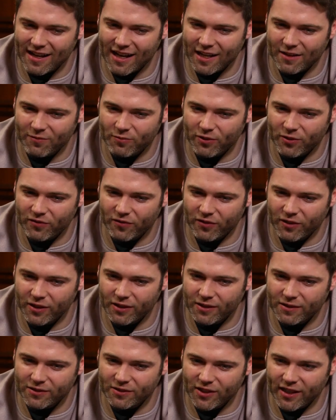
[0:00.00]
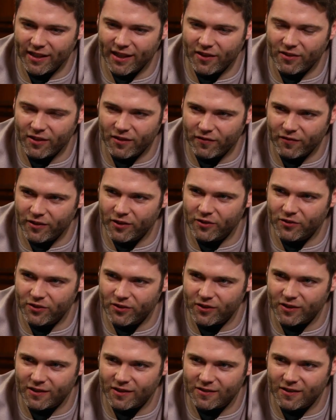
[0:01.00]
I'd prefer to check out the
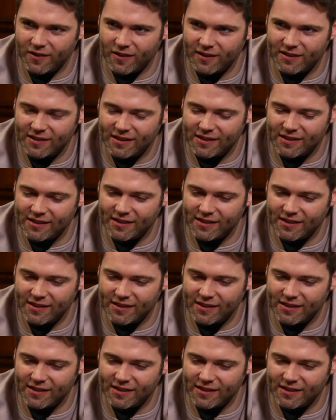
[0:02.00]
future as long as it's